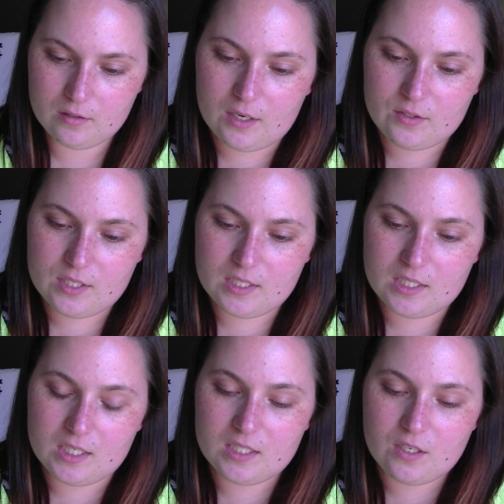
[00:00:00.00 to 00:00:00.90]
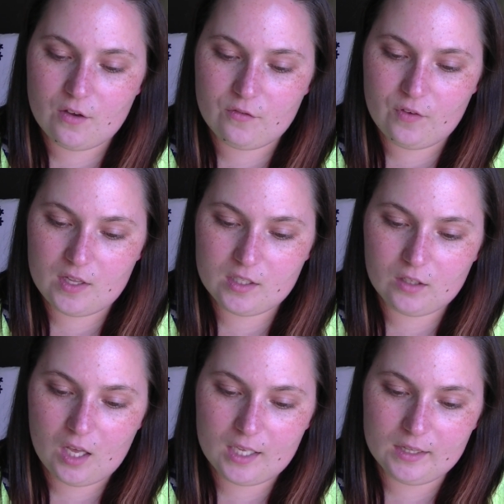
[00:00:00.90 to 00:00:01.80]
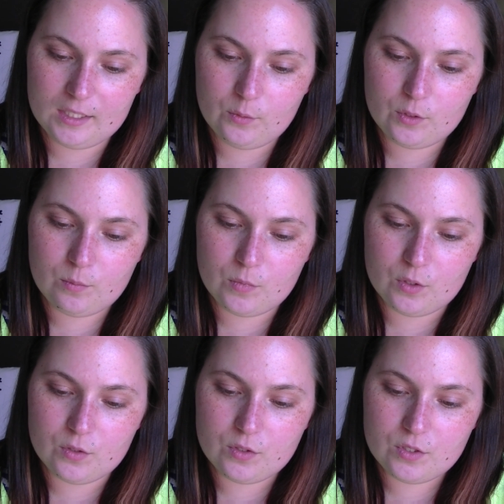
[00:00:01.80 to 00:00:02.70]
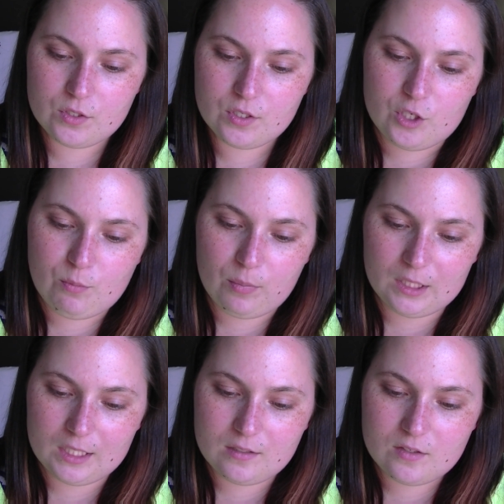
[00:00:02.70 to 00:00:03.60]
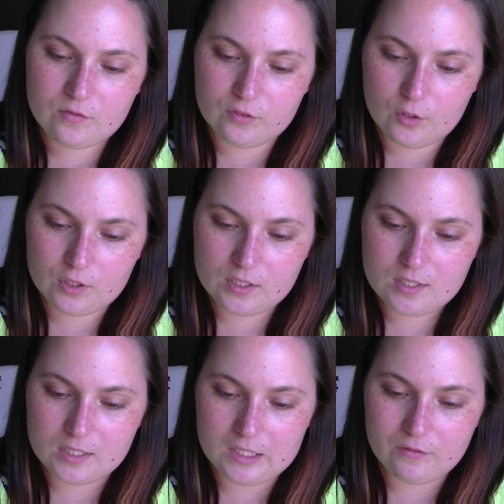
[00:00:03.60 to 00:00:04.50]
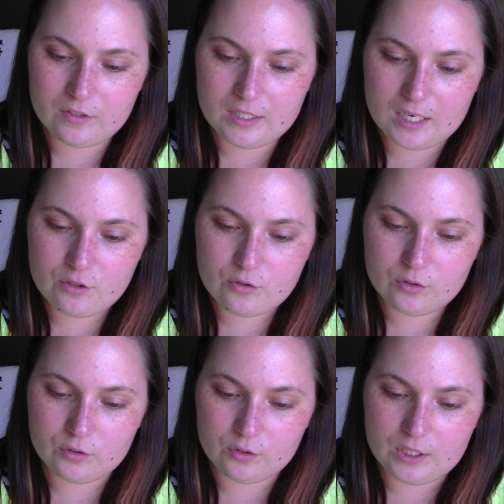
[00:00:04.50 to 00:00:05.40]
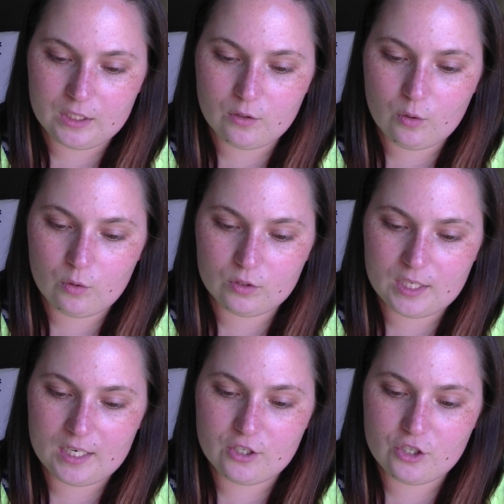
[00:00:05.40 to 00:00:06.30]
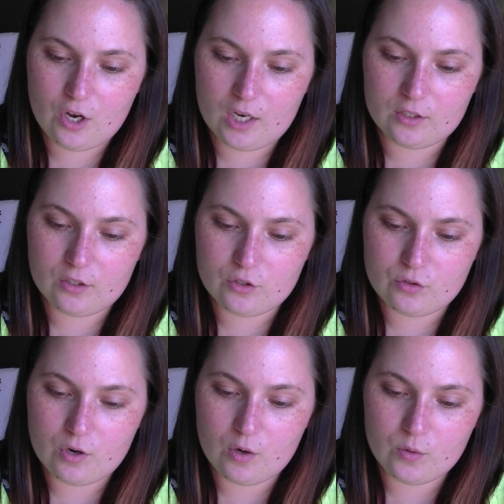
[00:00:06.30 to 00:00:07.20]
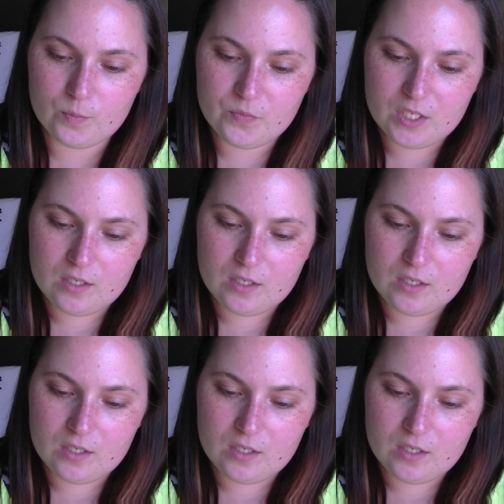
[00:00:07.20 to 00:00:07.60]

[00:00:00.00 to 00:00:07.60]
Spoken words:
Now it says that it's a feather light liquid mousse which blends flawlessly for natural looking all day shine control.